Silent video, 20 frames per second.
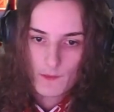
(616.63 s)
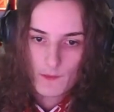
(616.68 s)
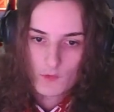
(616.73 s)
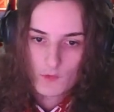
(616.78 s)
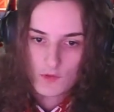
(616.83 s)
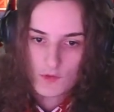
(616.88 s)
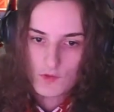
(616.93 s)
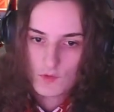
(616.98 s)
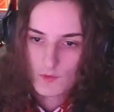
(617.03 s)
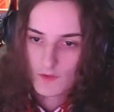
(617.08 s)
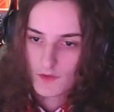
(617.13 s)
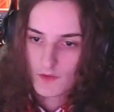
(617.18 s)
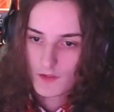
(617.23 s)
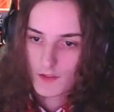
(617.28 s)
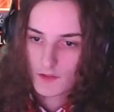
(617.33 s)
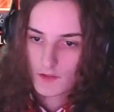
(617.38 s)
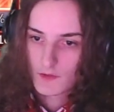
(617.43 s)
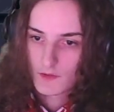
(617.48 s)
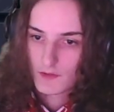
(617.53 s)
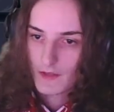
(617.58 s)
which would
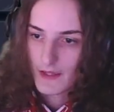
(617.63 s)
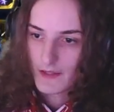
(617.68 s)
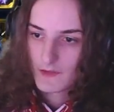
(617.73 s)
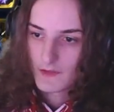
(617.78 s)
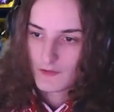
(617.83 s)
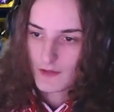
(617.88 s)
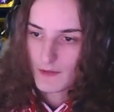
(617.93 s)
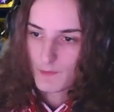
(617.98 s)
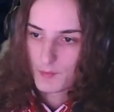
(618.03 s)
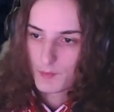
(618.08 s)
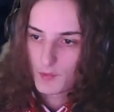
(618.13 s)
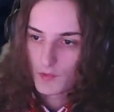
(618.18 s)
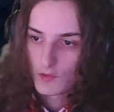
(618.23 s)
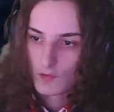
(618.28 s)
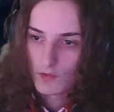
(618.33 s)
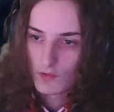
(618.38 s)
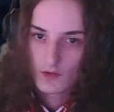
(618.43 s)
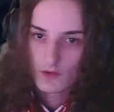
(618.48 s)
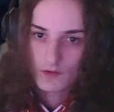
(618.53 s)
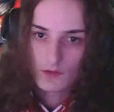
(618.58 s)
then end up
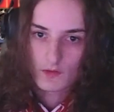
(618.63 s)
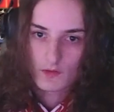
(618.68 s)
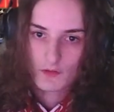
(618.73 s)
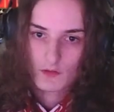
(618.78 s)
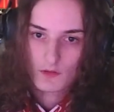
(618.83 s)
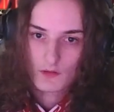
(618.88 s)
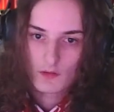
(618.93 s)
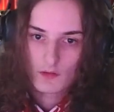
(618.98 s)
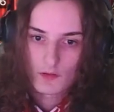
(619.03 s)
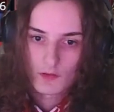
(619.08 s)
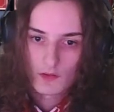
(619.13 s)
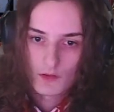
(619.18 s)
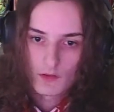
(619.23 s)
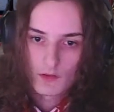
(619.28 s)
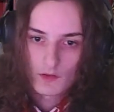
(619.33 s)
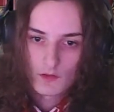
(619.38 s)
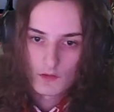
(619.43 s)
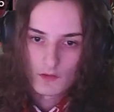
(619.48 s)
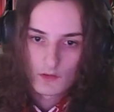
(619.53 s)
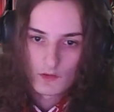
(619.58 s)
looking,
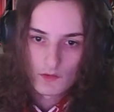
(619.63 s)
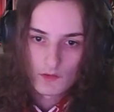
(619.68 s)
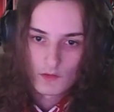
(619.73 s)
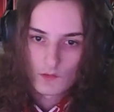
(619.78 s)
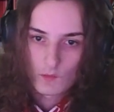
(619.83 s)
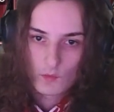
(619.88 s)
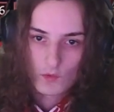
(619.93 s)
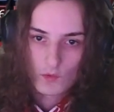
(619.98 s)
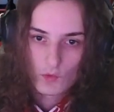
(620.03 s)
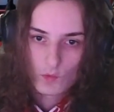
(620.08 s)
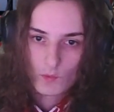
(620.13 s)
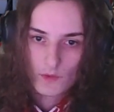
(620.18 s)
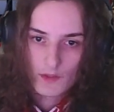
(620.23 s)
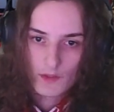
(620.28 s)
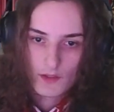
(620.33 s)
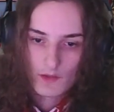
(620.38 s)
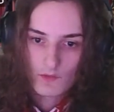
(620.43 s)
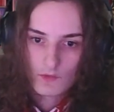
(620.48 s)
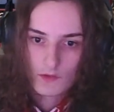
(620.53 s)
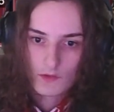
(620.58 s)

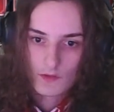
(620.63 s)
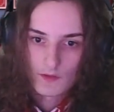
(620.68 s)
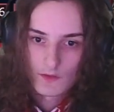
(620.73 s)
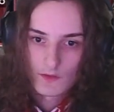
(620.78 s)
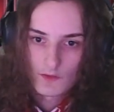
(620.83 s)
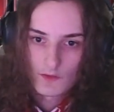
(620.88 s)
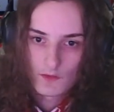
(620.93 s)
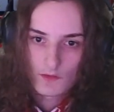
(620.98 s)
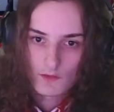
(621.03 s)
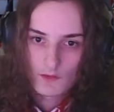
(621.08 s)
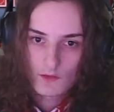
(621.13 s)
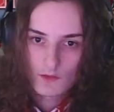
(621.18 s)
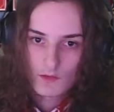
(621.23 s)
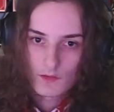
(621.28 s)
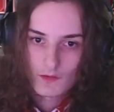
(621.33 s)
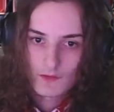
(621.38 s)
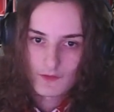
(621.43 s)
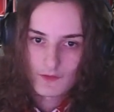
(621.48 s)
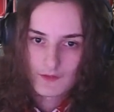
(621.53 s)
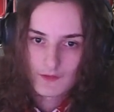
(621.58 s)
we have it,
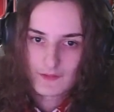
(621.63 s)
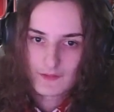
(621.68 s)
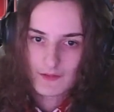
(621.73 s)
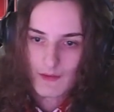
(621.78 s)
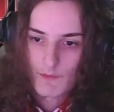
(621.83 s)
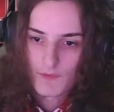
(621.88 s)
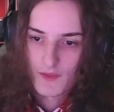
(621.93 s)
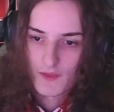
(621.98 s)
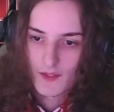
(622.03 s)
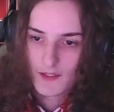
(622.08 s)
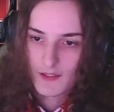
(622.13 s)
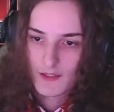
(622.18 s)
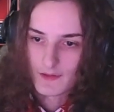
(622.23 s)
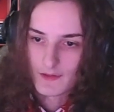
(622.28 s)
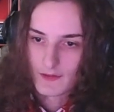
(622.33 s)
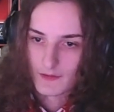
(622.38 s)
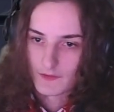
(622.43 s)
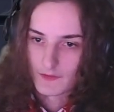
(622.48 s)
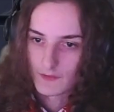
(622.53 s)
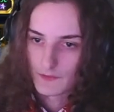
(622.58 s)
something
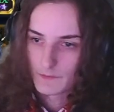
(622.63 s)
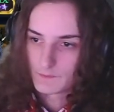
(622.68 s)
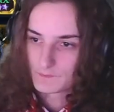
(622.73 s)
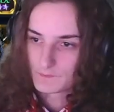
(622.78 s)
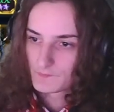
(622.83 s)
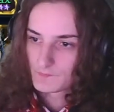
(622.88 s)
like this.